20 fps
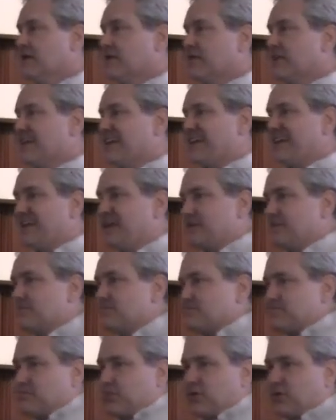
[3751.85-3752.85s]
the
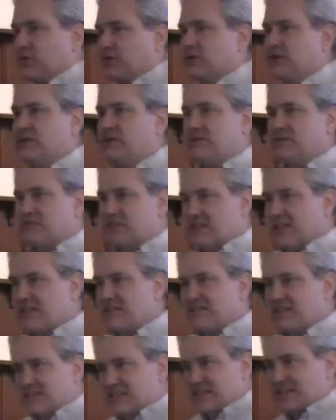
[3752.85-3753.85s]
hidden pulleys
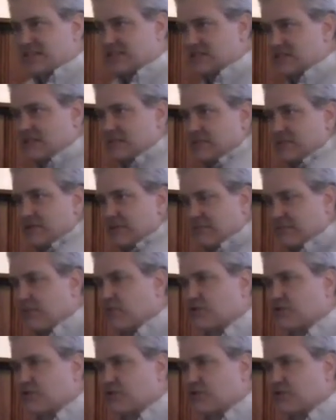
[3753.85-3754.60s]
in the system that